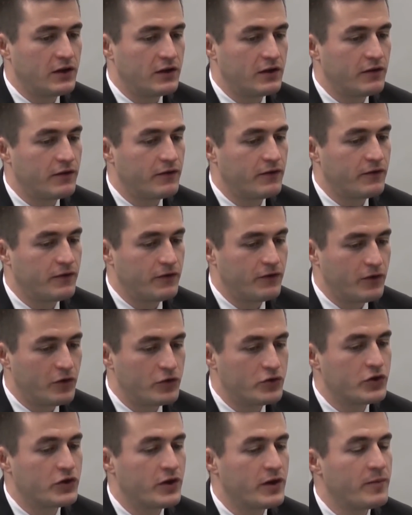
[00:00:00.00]
in the
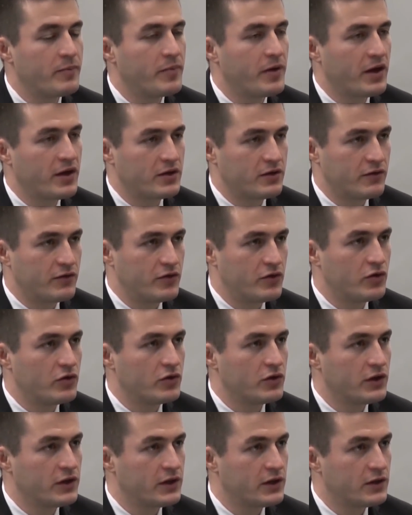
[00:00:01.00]
future impact of
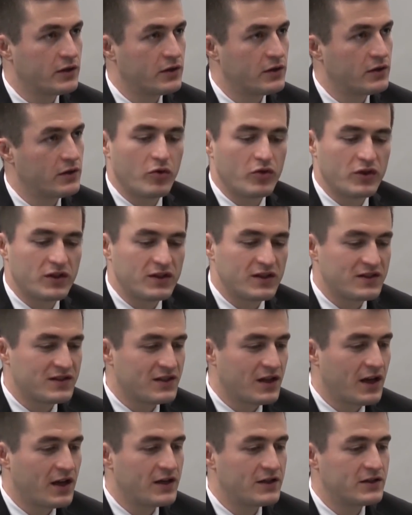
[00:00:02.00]
Neuralink, both on the
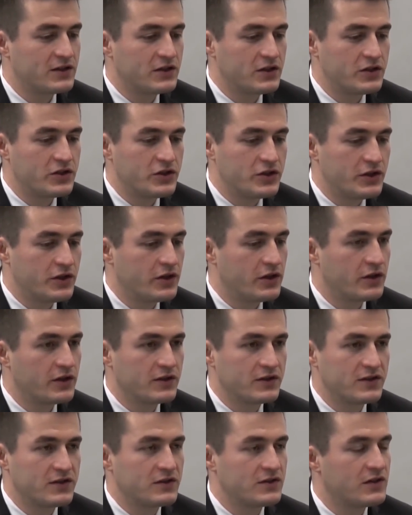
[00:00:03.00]
science, the
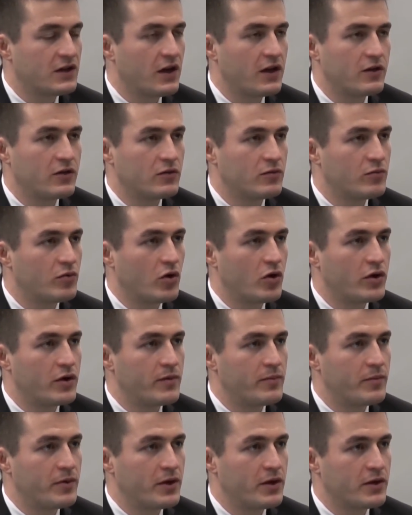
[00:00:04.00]
engineering, and societal broad
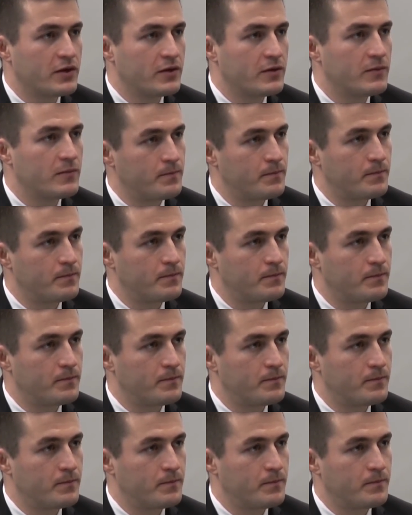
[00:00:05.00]
impact? So
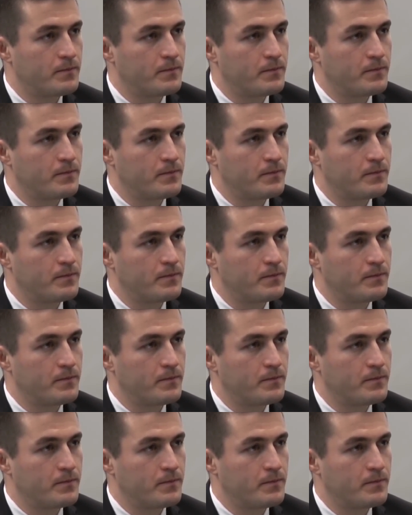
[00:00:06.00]
Neuralink,